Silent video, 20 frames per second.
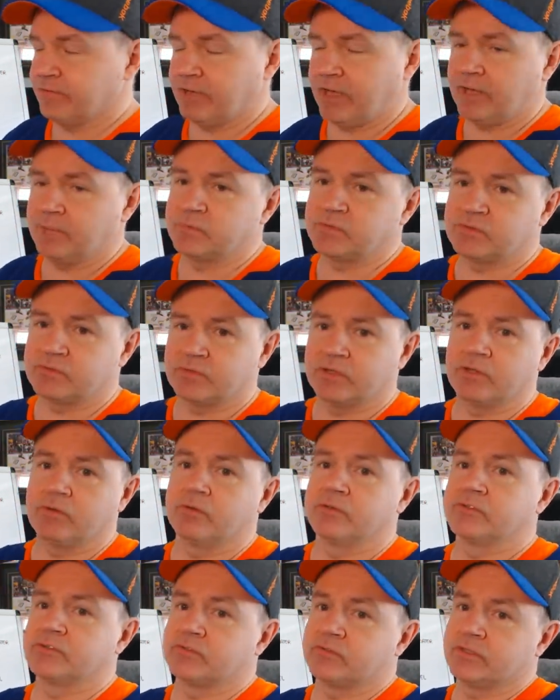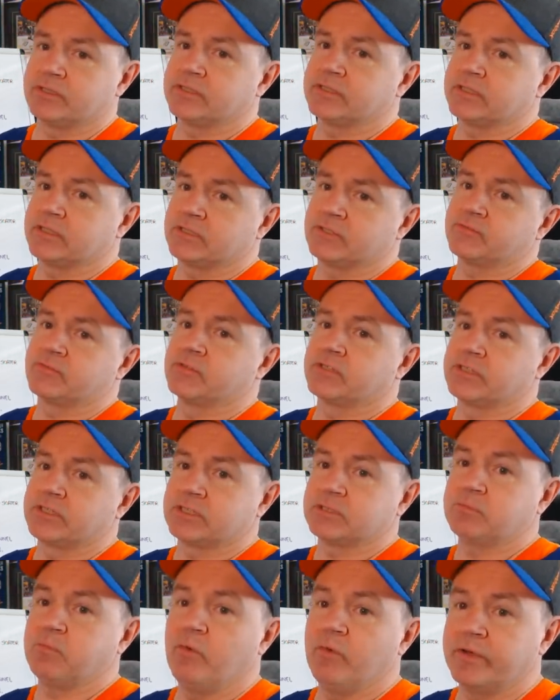games, 3 goals, 3 assists for
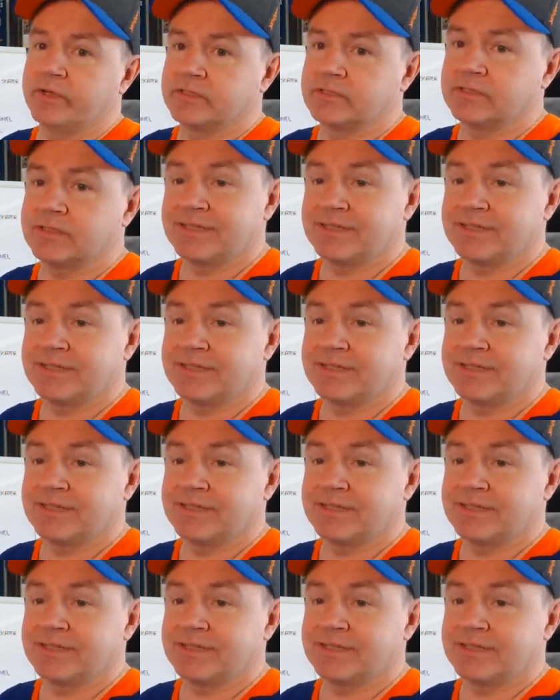6 points.